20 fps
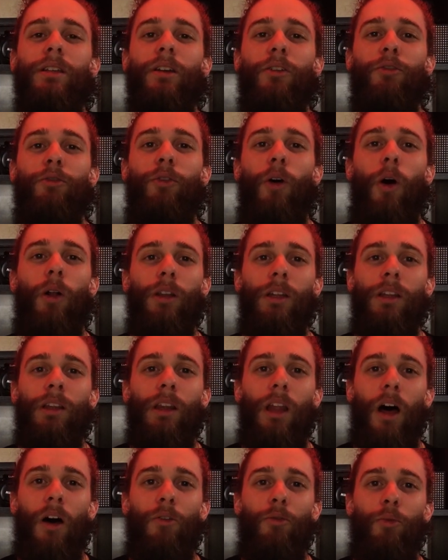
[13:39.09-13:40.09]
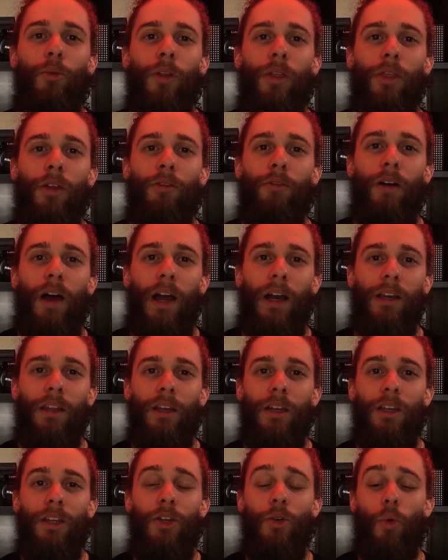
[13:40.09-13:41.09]
to fall in love with the fact
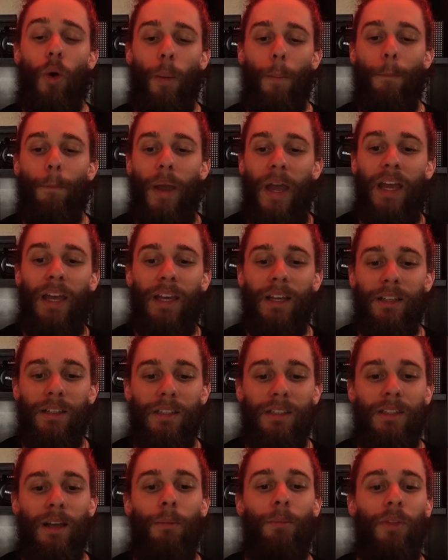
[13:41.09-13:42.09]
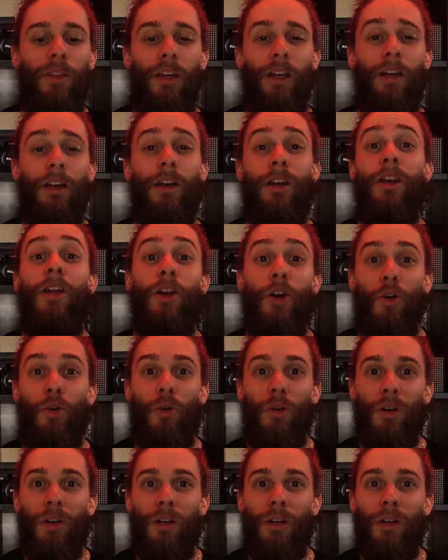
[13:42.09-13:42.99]
that you are making something new.